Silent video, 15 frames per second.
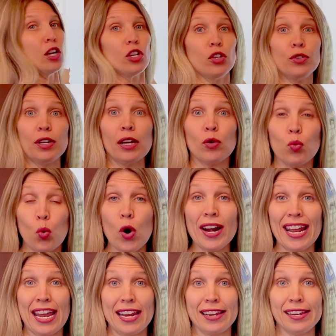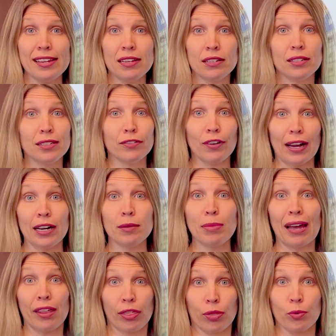You take 180 divided
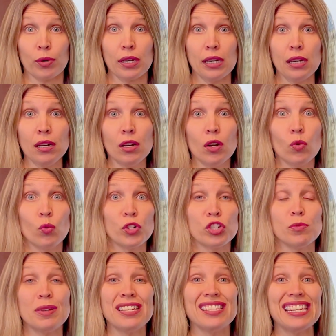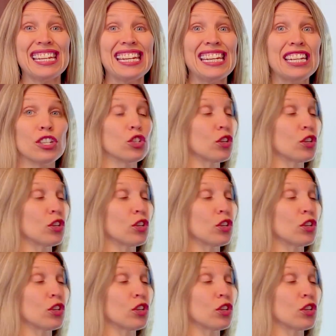by 3, which means each